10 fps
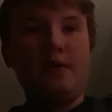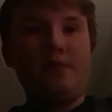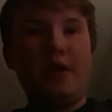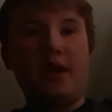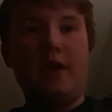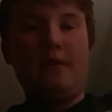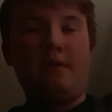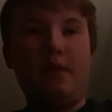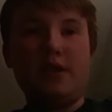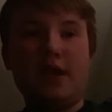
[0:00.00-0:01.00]
But if
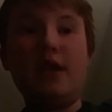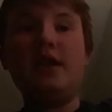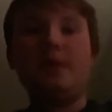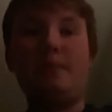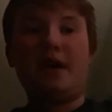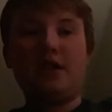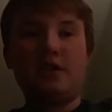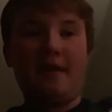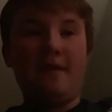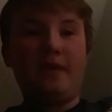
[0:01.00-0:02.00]
once again he passed
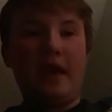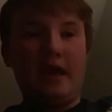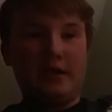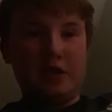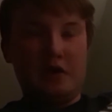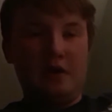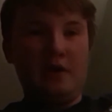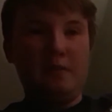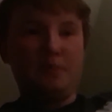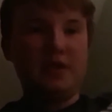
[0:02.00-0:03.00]
away of cancer,
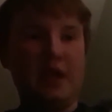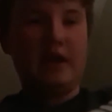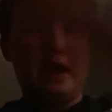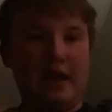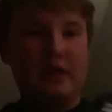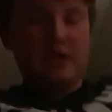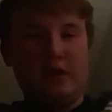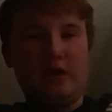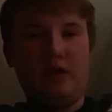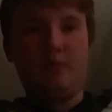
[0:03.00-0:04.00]
skin cancer,
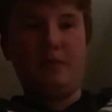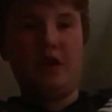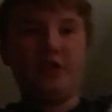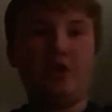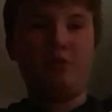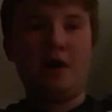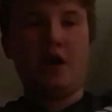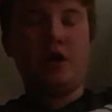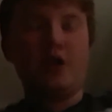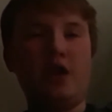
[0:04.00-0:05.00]
melanoma,
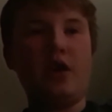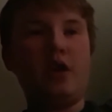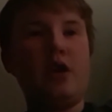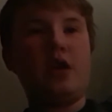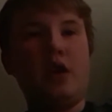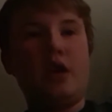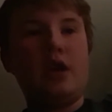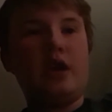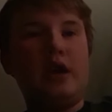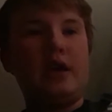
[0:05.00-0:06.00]

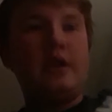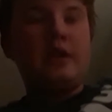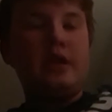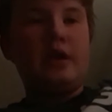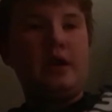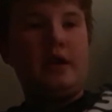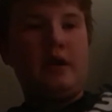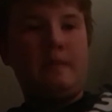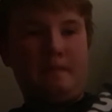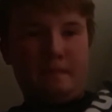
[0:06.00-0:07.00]
and
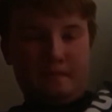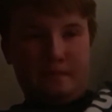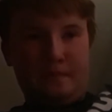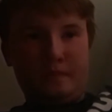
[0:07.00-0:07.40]
um,